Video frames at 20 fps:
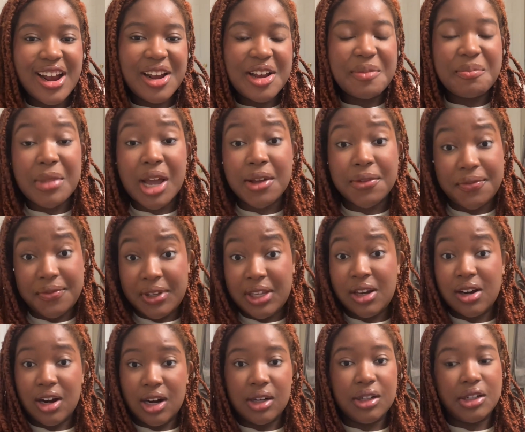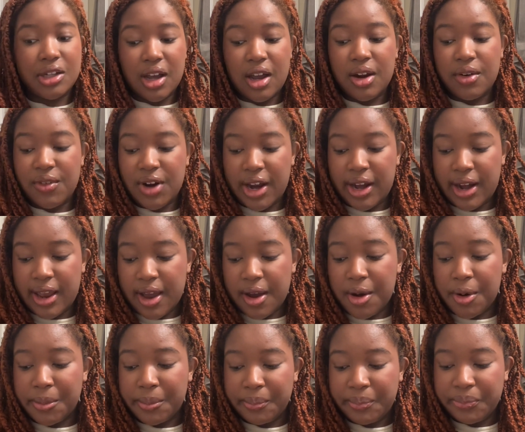my feet are done right
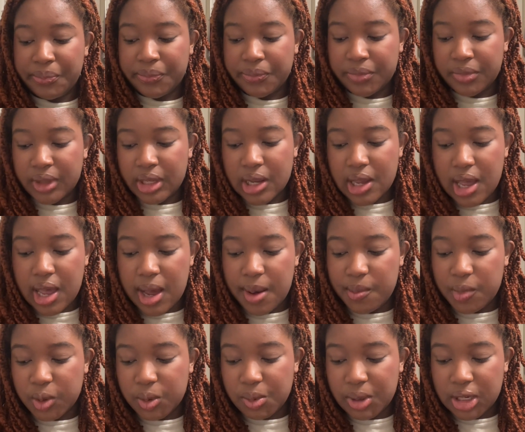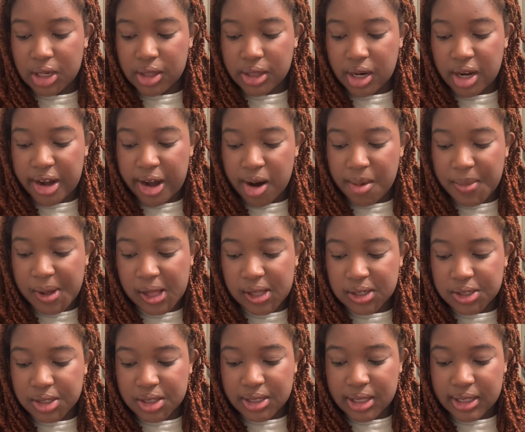now with one of their nail
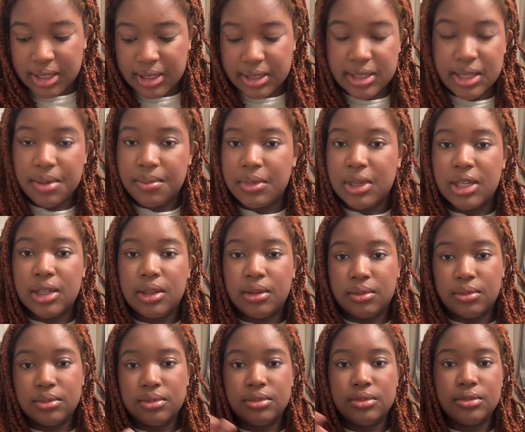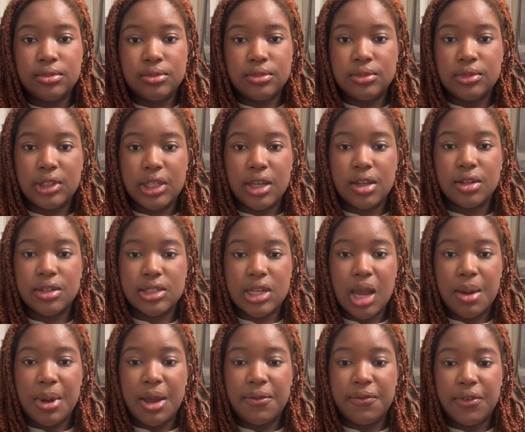polishes that they sent me the other
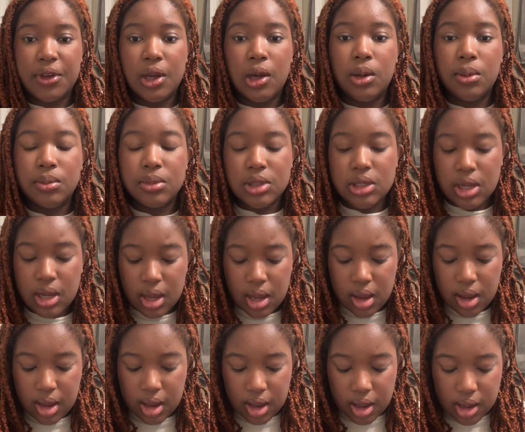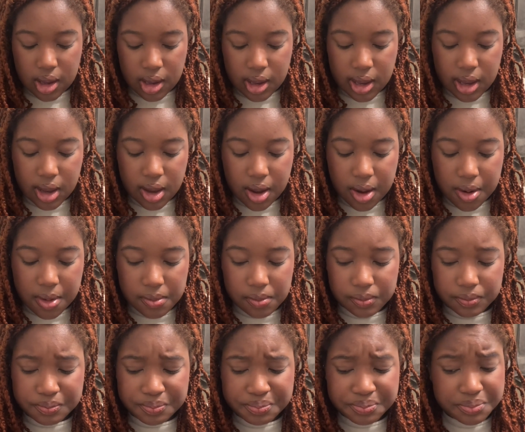time I filmed.
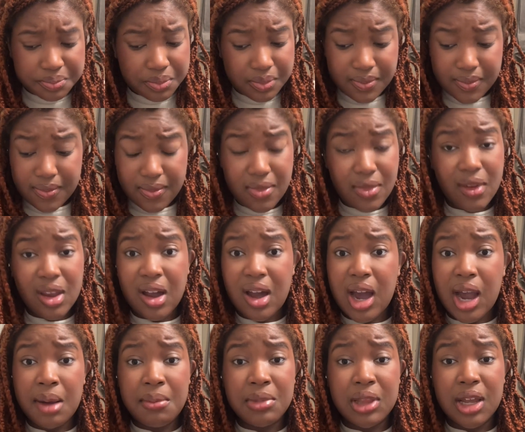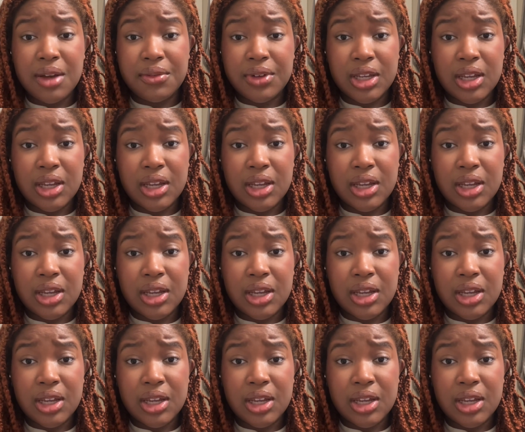I'm loving